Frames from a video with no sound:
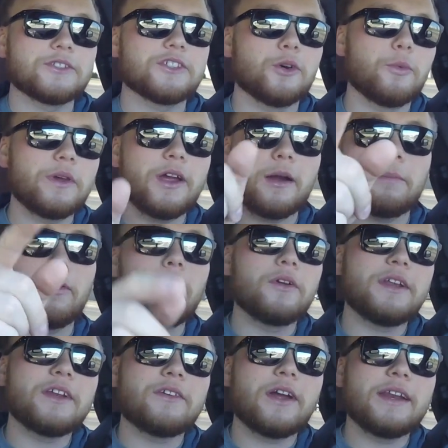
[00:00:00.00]
So we are
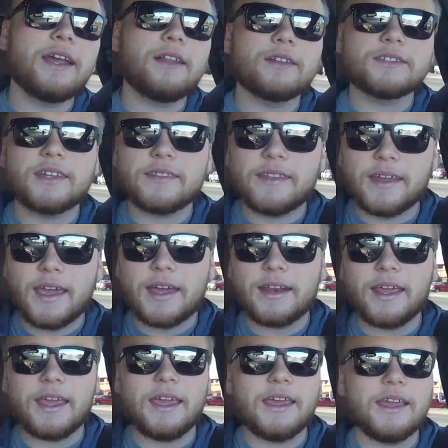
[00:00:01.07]
pulling in right now. Looks like they
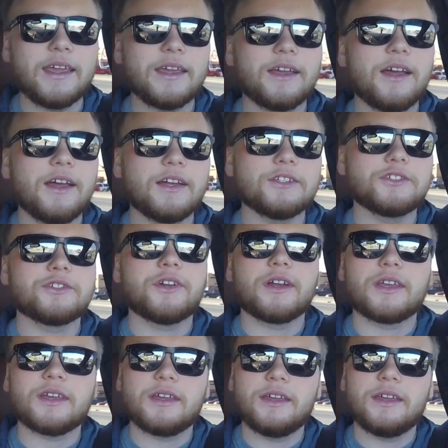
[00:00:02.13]
got a truck